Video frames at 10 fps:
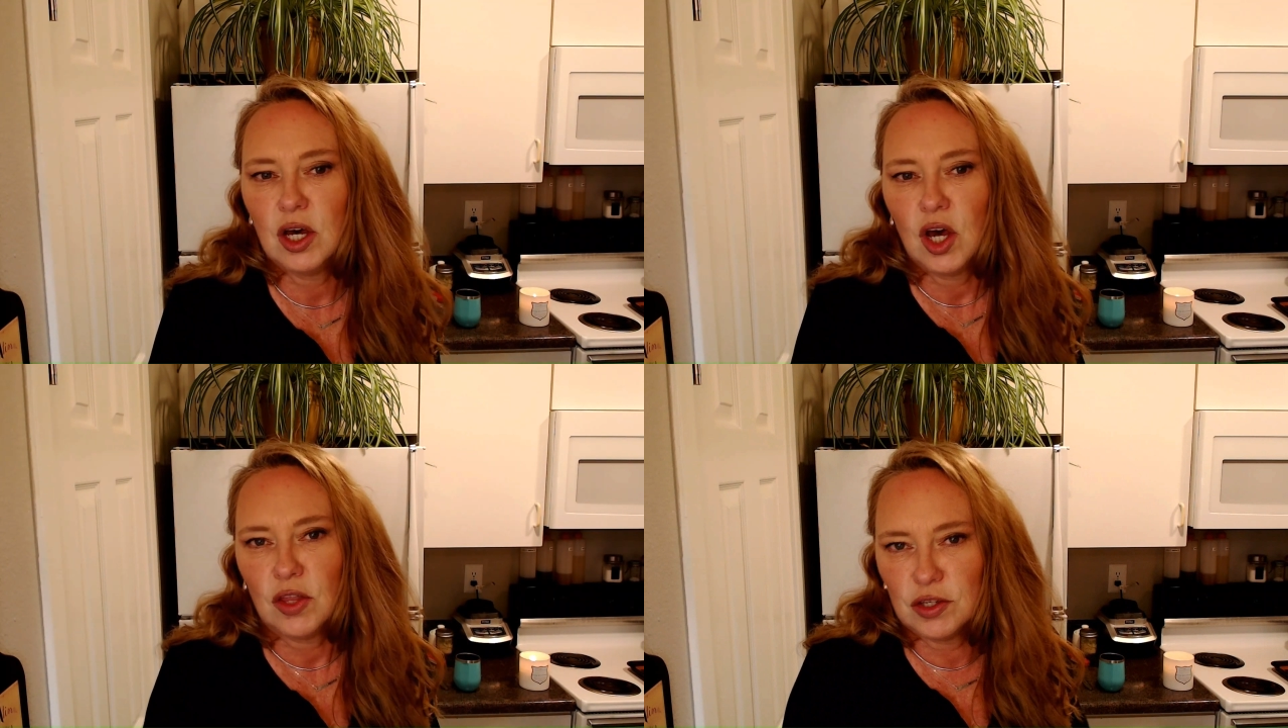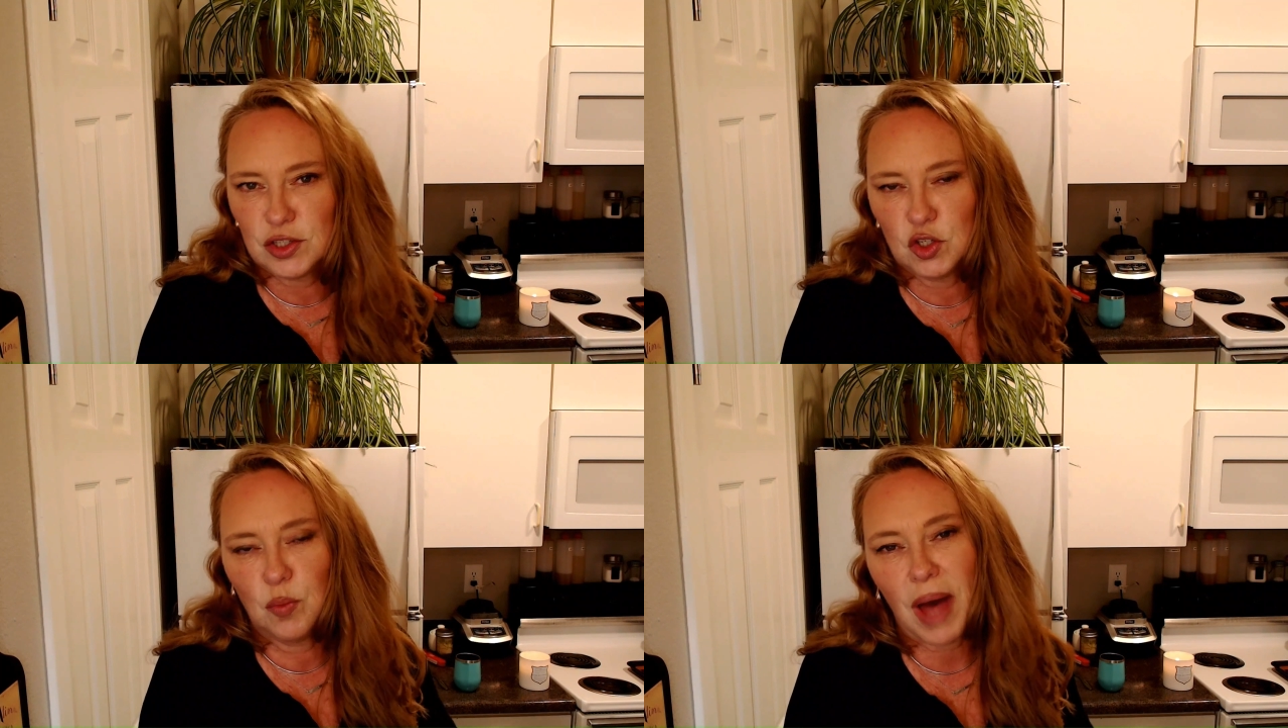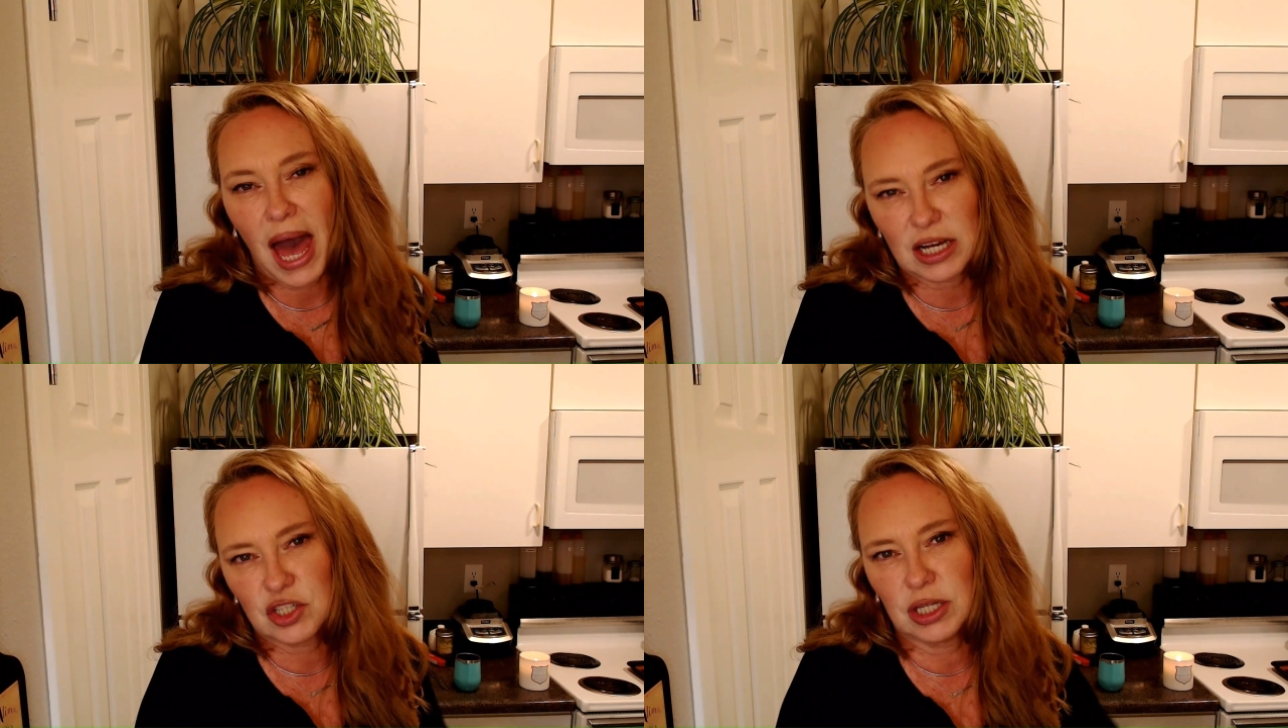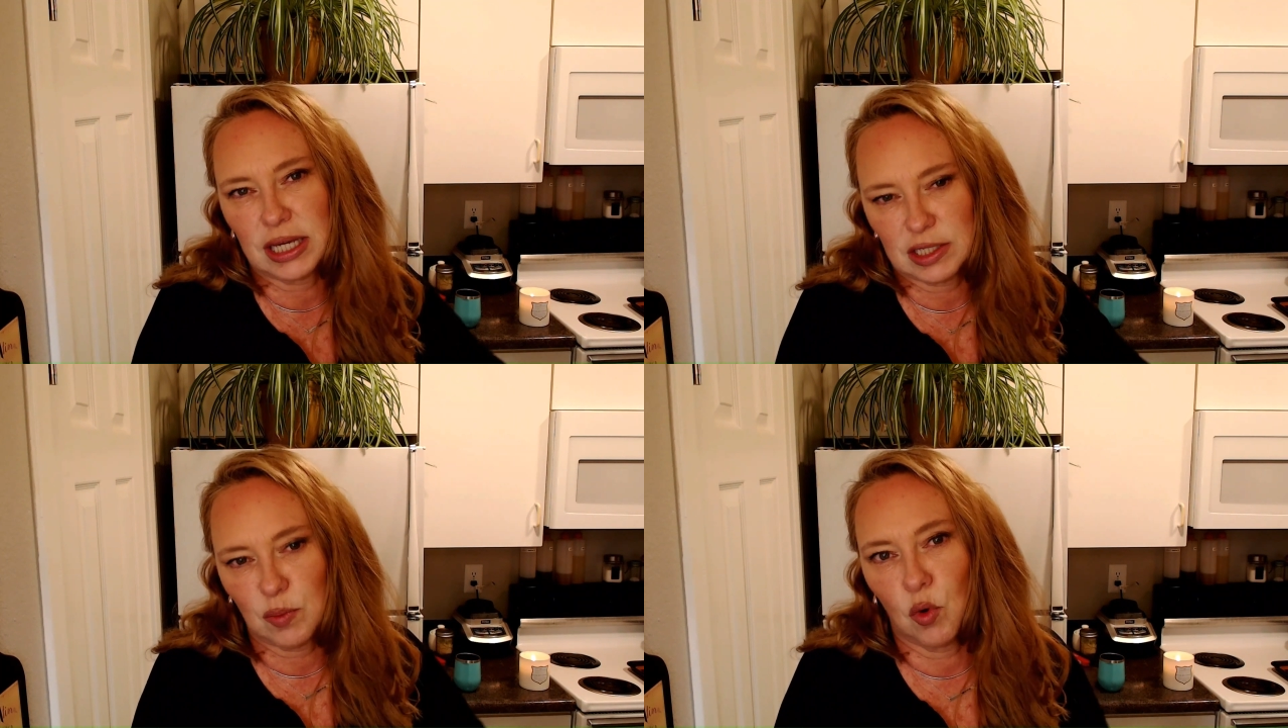the soup actually
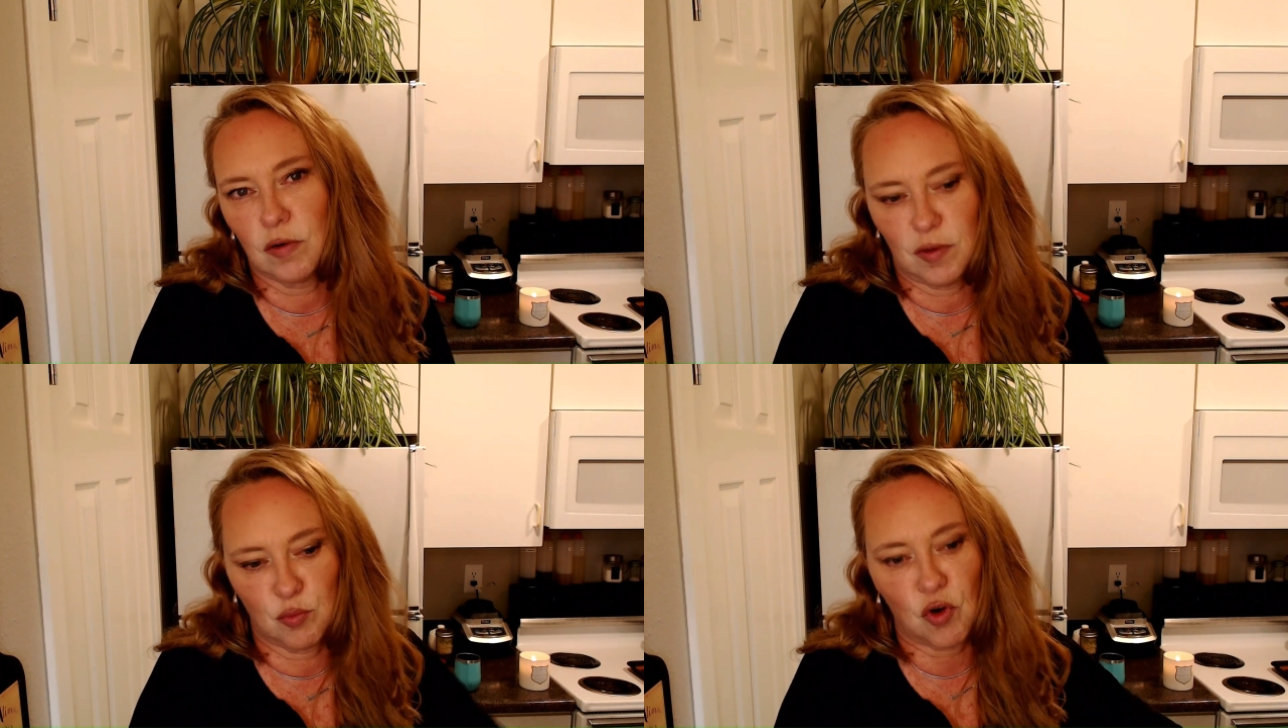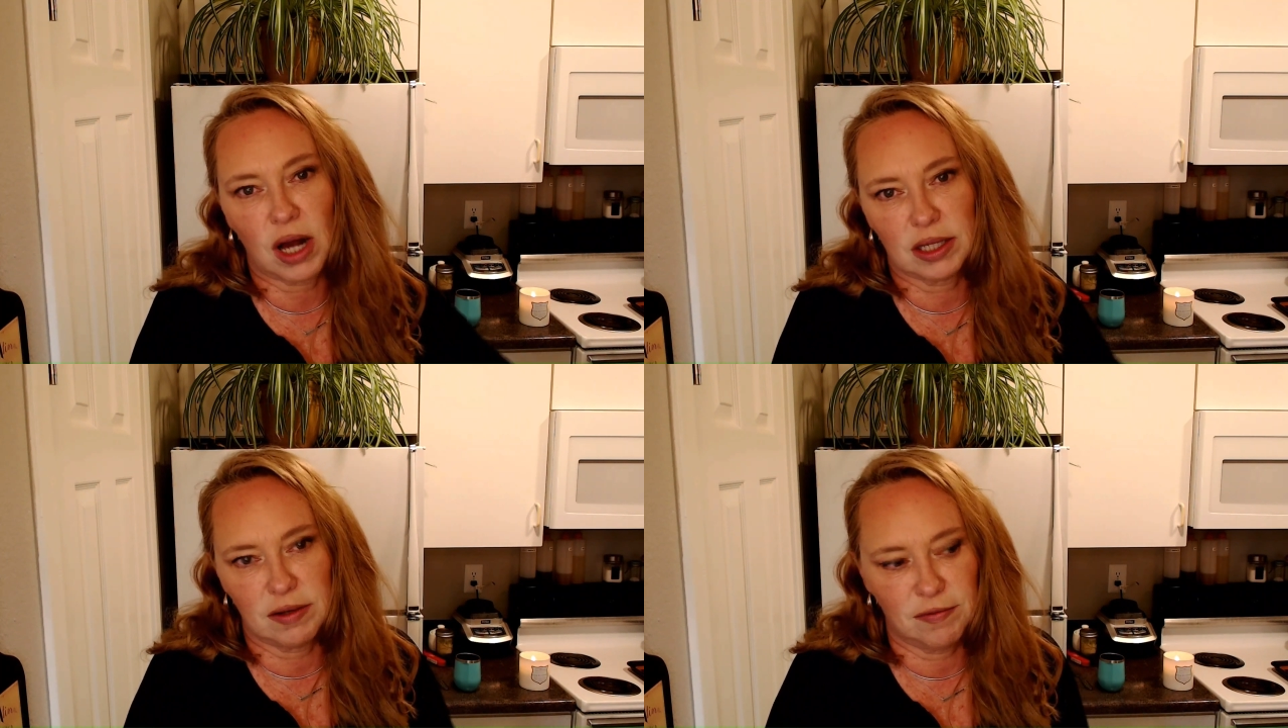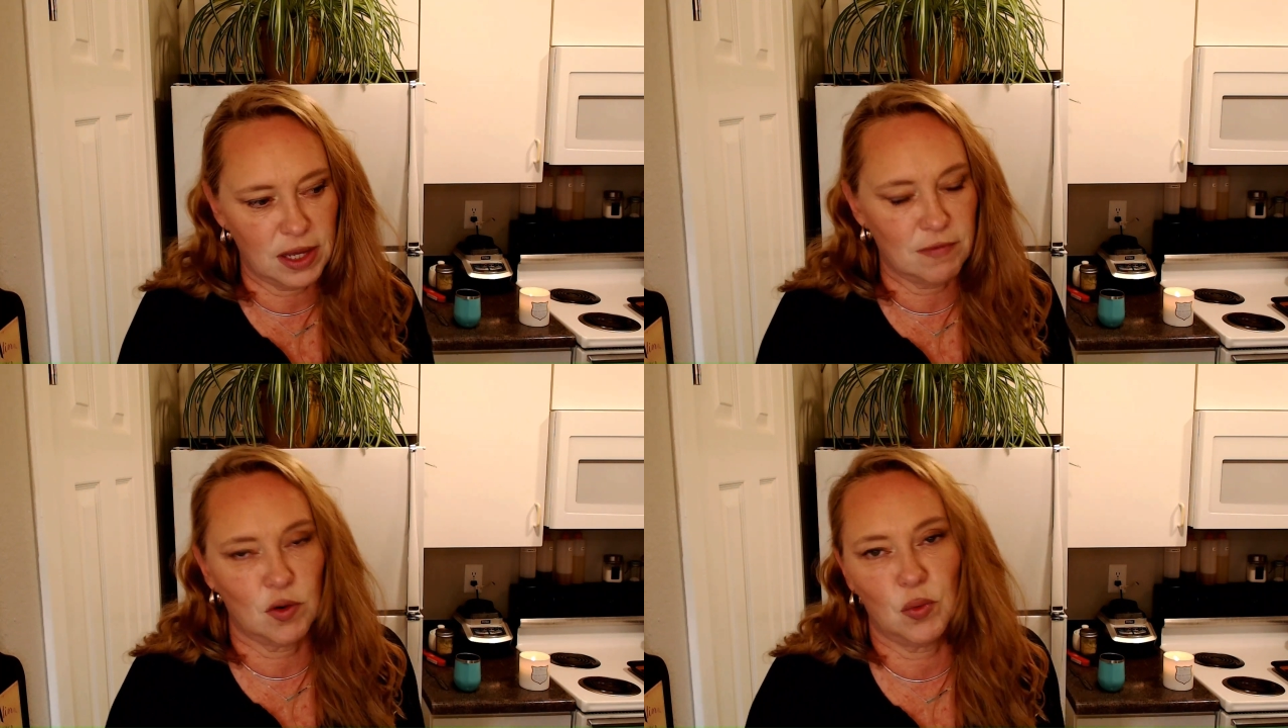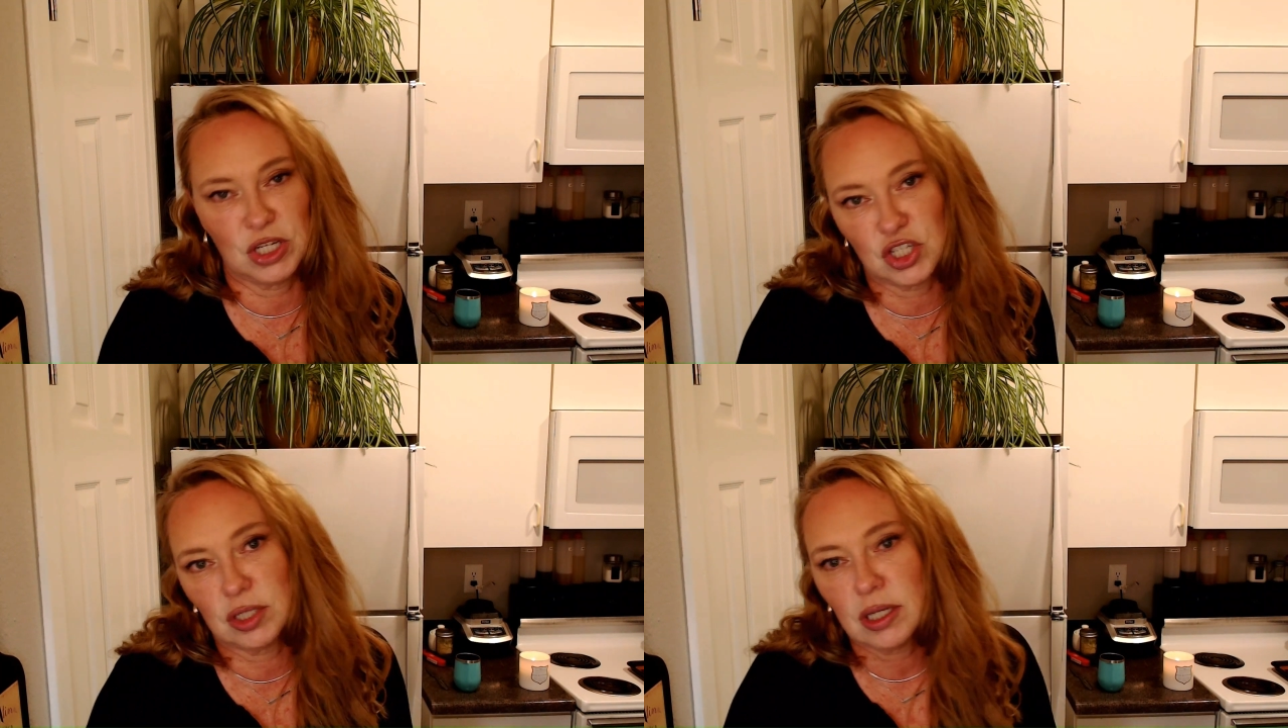gets more of a broccoli flavor,
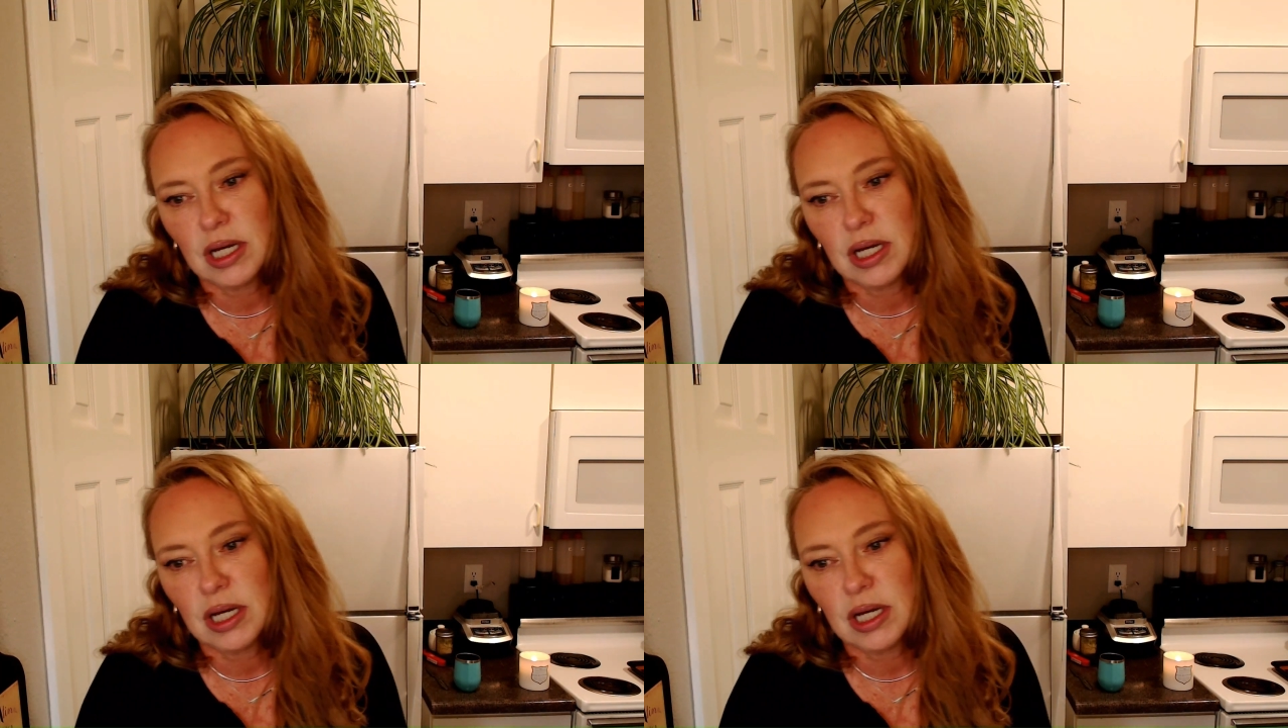which,